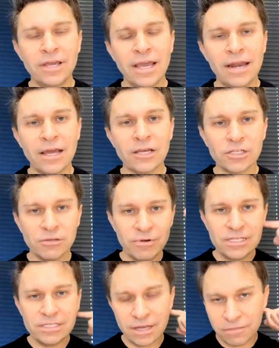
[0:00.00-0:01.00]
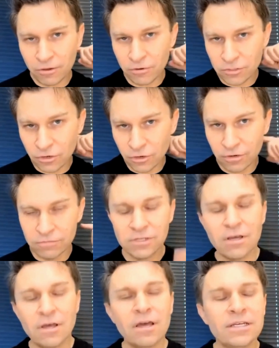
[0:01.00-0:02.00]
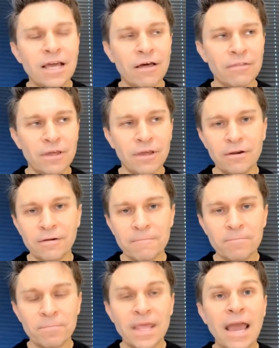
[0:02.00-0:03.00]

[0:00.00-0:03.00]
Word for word: you can actually reset those nerves down there.